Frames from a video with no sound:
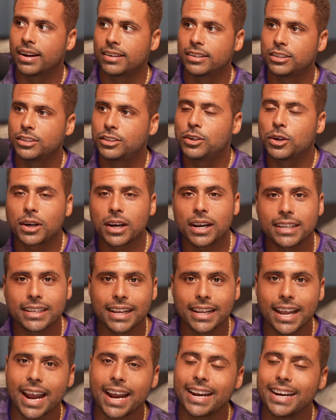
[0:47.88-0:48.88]
Took a little
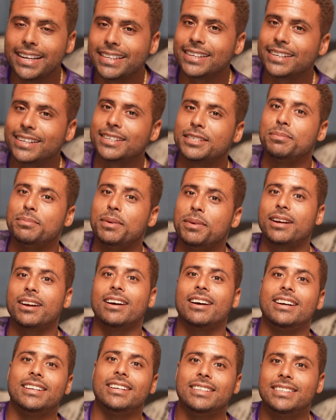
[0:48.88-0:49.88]
hiatus
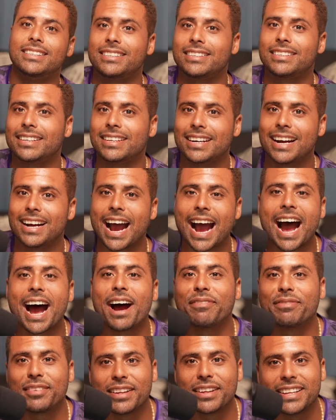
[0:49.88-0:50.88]
because
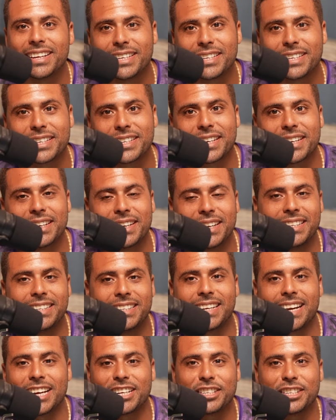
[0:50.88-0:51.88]
after this
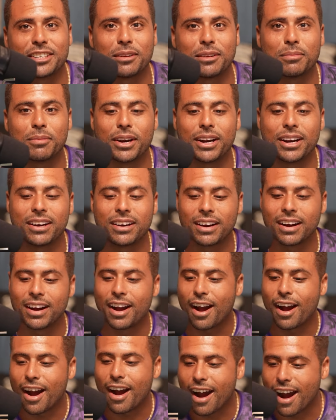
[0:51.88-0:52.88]
international break,
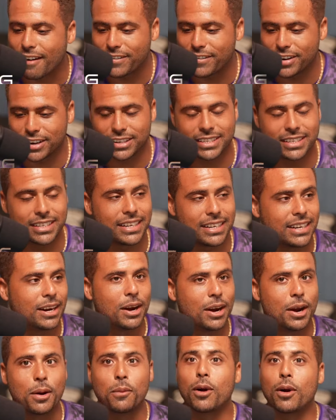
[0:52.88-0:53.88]
obviously,
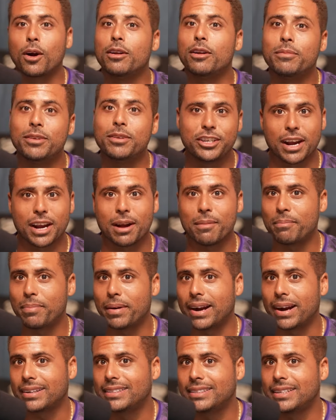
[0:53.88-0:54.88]
we're going to be
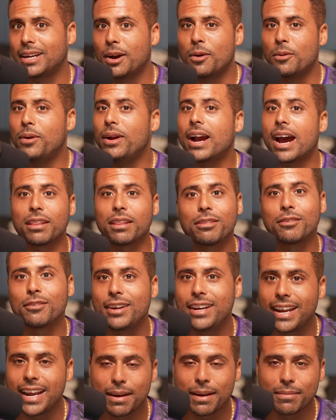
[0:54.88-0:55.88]
jam-packed. We got three
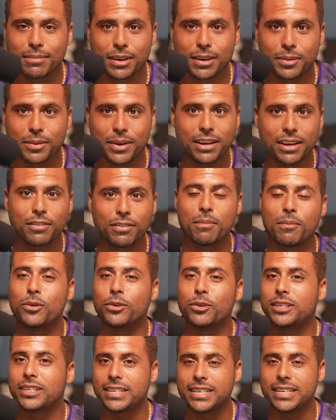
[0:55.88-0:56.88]
games a week for
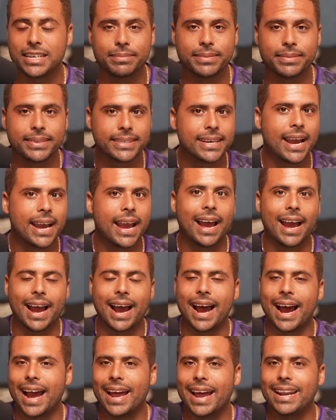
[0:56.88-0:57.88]
most teams,
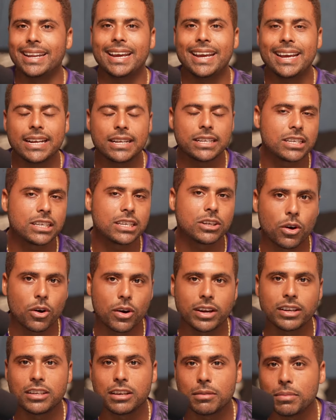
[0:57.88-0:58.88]
and it's
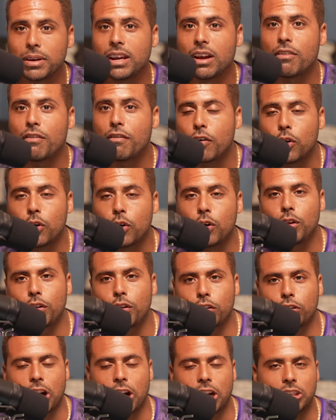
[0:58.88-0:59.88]
going to be full
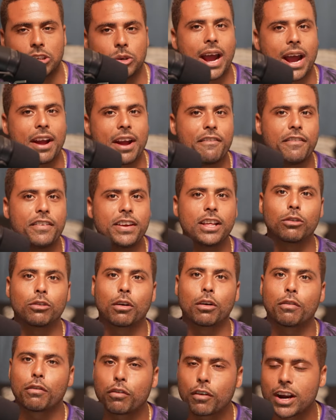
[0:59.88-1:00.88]
throttle. I feel
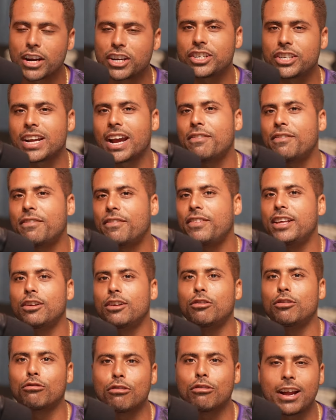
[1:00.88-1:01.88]
refreshed. I feel
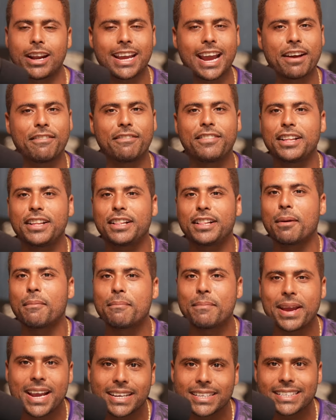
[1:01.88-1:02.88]
ready. I feel
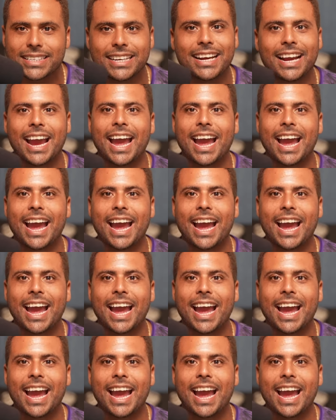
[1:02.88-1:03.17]
amazing.